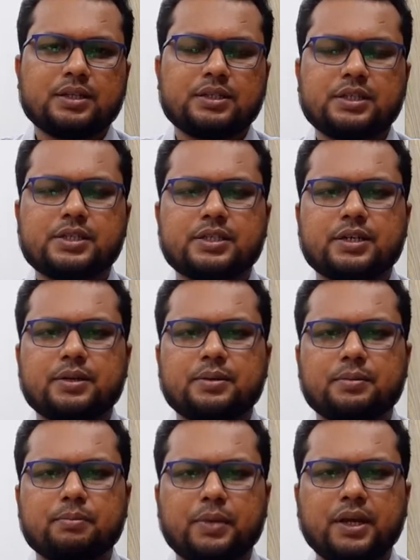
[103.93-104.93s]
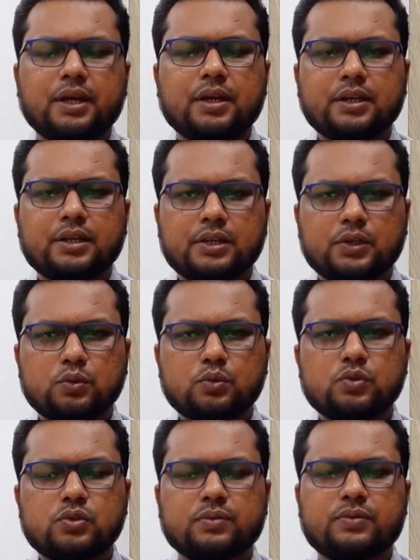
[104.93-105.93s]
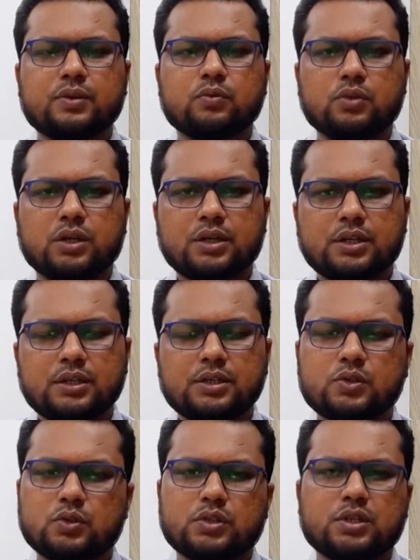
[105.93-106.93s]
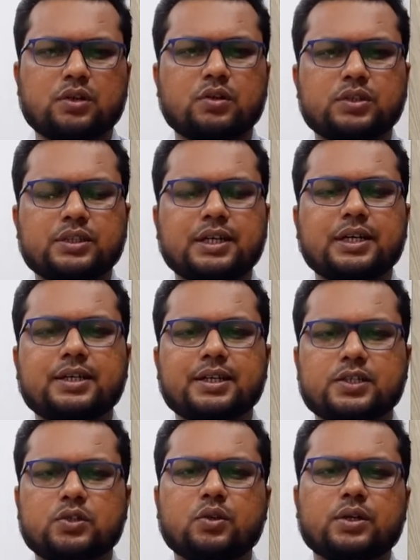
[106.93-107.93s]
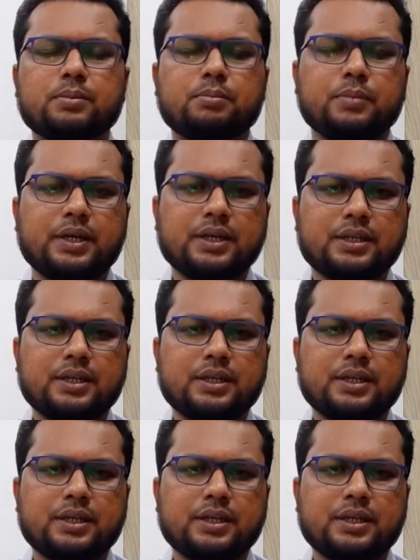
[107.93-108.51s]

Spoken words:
just mere use of the word sociological does not make